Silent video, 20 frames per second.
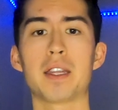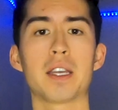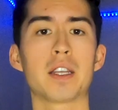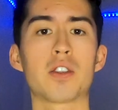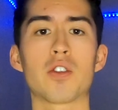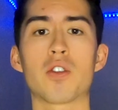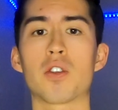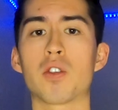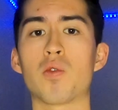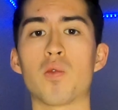think
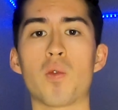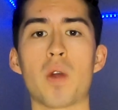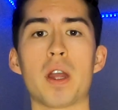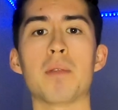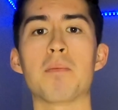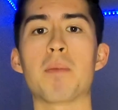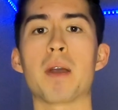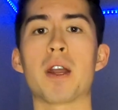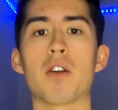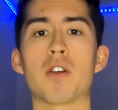they're a
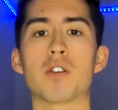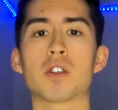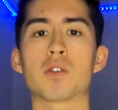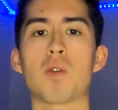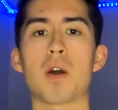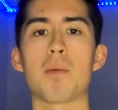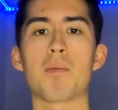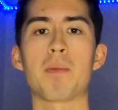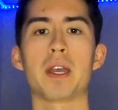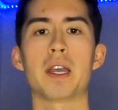great pair of
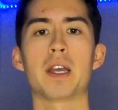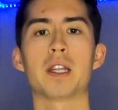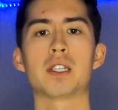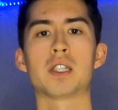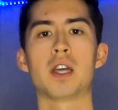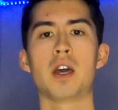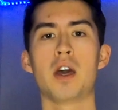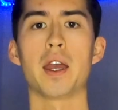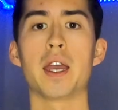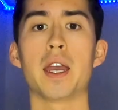
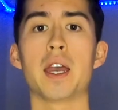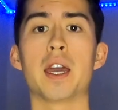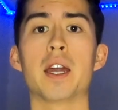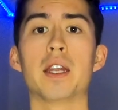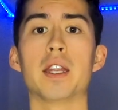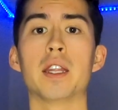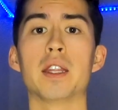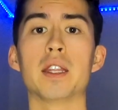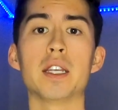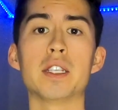sweatpants,
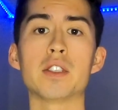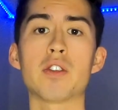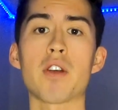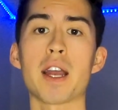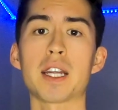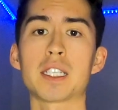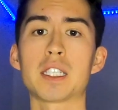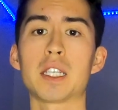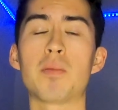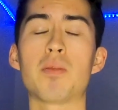and these are
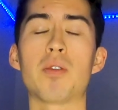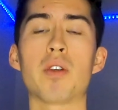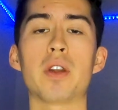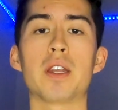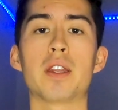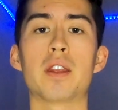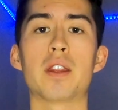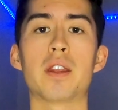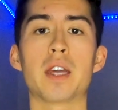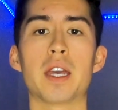actually pretty
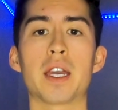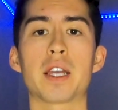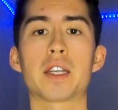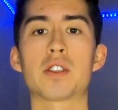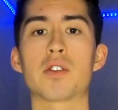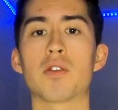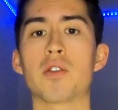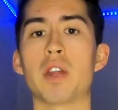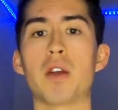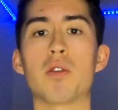thick,
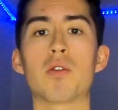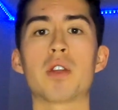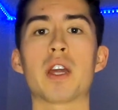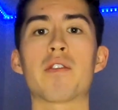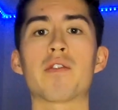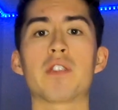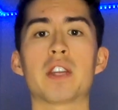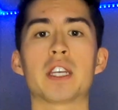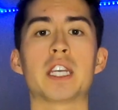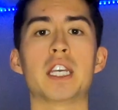so they will
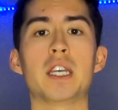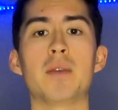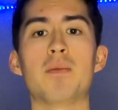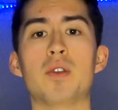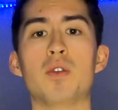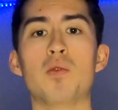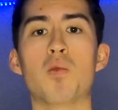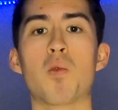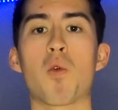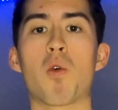definitely keep
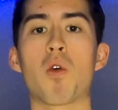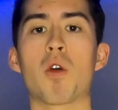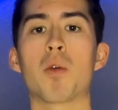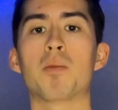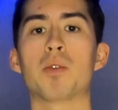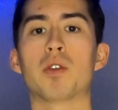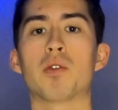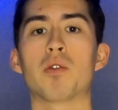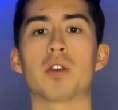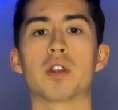you warm
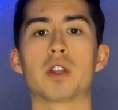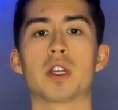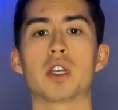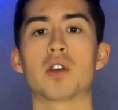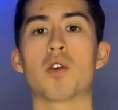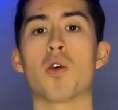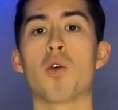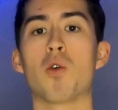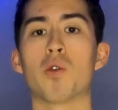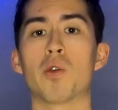during the
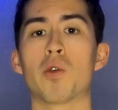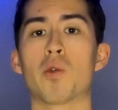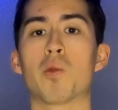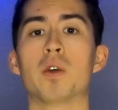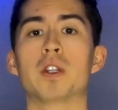colder